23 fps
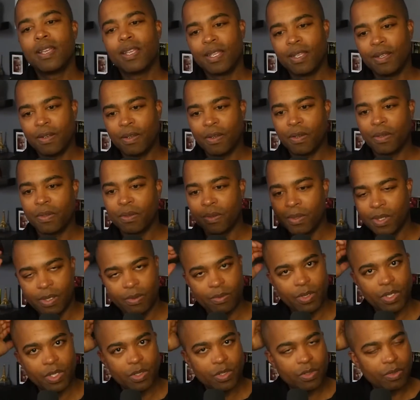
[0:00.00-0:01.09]
you know it
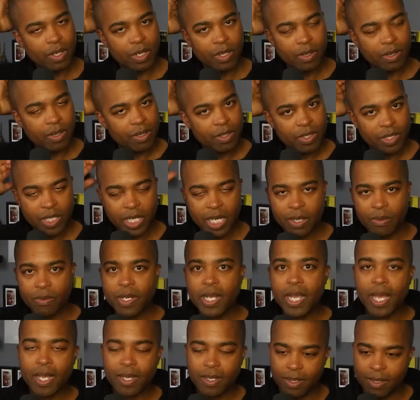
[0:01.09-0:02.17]
would trigger a chain
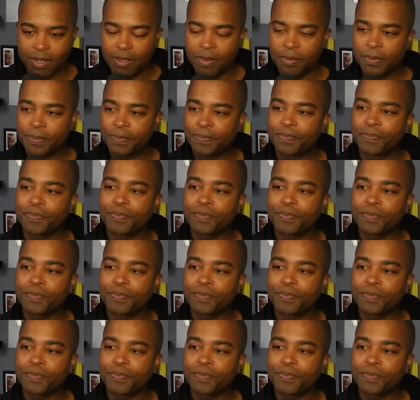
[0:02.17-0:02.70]
reaction.